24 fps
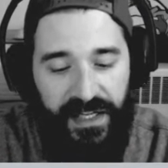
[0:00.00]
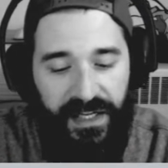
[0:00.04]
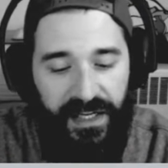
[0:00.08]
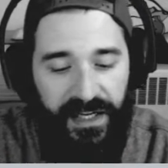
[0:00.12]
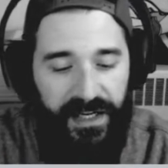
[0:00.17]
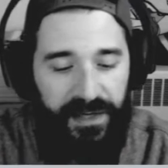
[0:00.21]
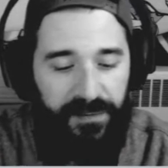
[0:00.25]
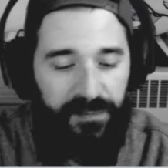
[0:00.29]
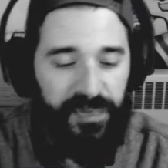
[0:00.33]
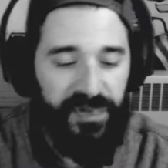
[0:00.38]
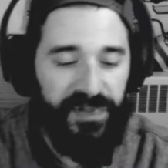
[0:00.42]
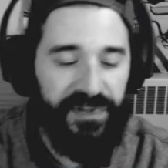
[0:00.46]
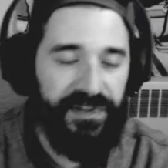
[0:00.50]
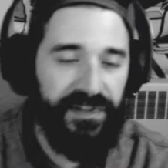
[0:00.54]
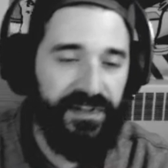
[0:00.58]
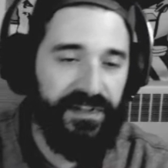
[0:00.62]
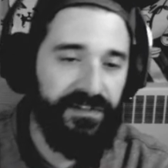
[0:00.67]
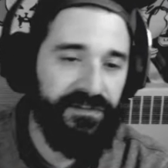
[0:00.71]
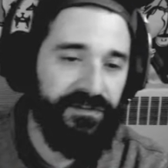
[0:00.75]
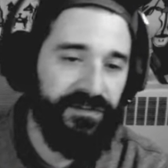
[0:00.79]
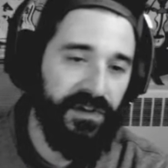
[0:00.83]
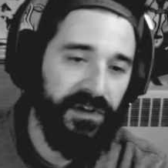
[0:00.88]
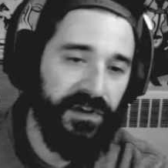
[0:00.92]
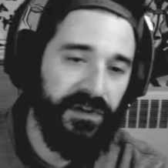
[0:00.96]
and I put
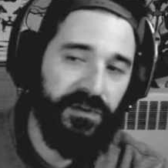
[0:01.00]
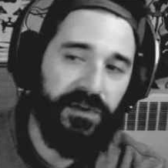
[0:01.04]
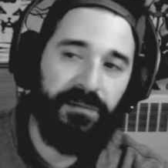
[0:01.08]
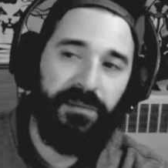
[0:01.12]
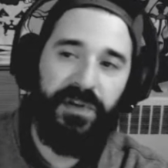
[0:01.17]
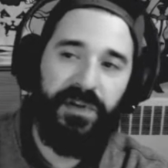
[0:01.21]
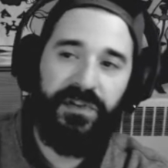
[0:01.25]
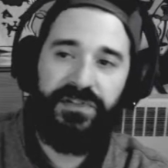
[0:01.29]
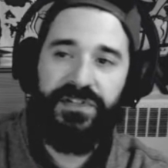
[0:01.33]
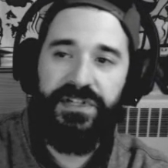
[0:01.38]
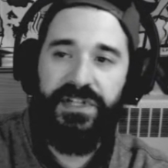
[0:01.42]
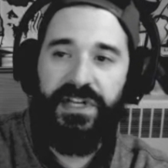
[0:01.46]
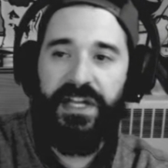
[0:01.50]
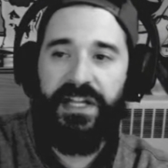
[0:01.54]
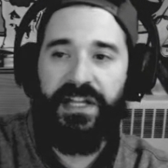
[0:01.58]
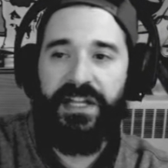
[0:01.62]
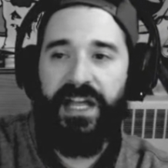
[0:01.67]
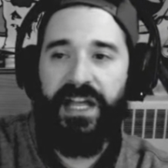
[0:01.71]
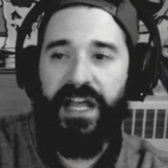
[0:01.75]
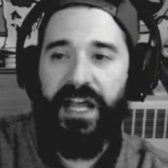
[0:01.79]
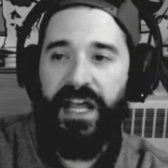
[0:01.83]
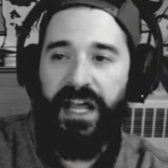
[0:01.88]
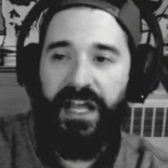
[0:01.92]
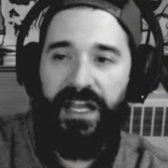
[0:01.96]
the photo emulsion on
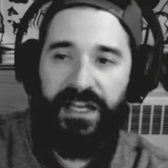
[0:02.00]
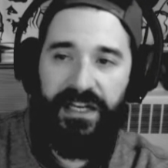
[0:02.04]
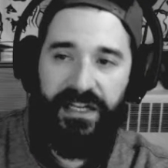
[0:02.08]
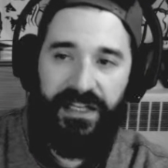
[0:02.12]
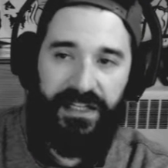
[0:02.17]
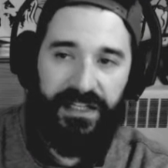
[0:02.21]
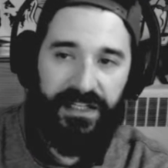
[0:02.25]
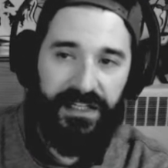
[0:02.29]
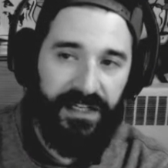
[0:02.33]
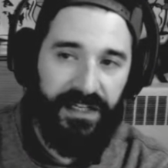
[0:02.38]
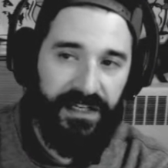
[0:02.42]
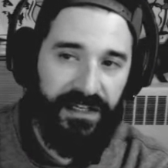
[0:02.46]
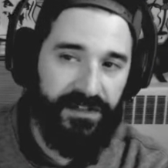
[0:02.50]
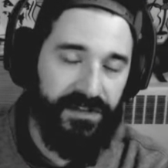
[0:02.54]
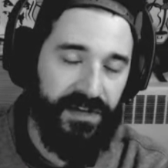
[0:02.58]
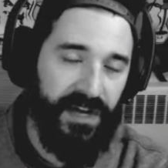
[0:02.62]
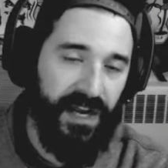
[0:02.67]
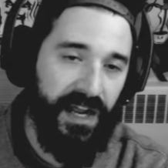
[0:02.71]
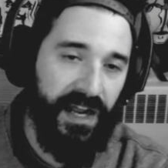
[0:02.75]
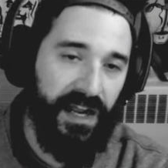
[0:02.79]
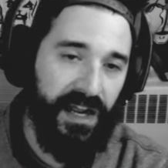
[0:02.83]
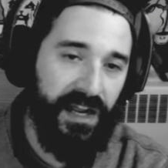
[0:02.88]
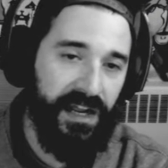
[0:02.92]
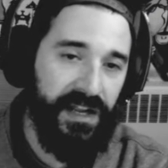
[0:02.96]
that, and I had let it
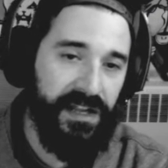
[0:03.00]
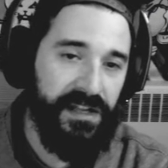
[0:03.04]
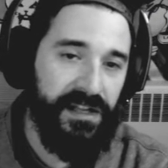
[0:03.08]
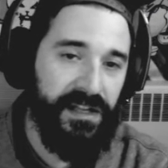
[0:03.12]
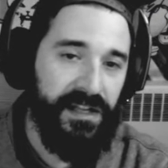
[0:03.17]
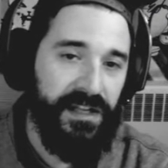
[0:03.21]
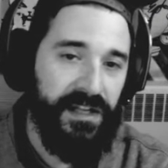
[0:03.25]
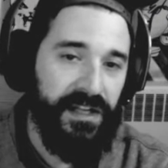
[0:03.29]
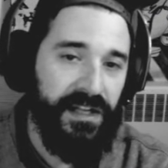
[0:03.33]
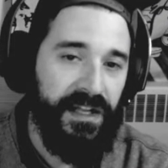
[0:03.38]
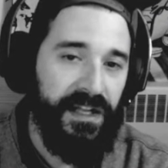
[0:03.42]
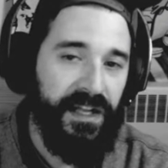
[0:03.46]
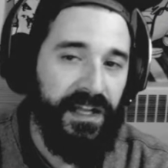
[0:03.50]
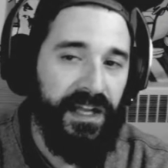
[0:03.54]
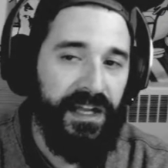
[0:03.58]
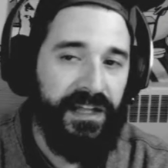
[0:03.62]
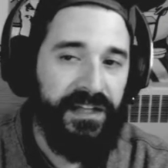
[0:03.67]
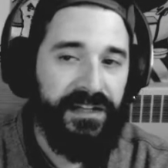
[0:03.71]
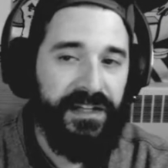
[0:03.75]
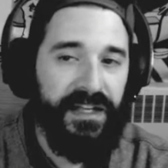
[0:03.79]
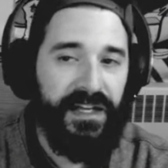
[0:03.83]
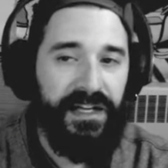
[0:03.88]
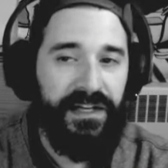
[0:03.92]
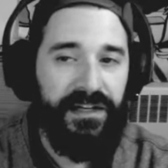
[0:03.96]
dry.
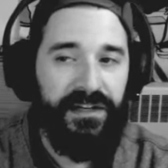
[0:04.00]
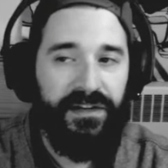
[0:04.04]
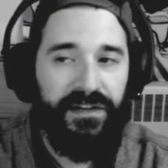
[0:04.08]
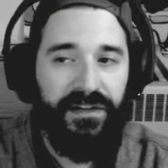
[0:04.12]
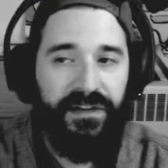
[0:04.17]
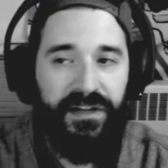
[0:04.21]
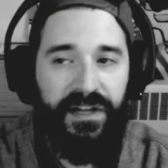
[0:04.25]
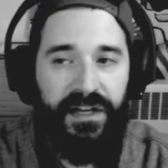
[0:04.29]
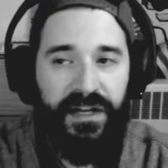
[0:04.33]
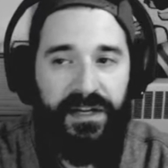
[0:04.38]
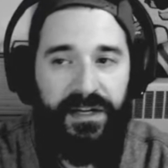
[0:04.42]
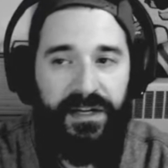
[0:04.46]
And then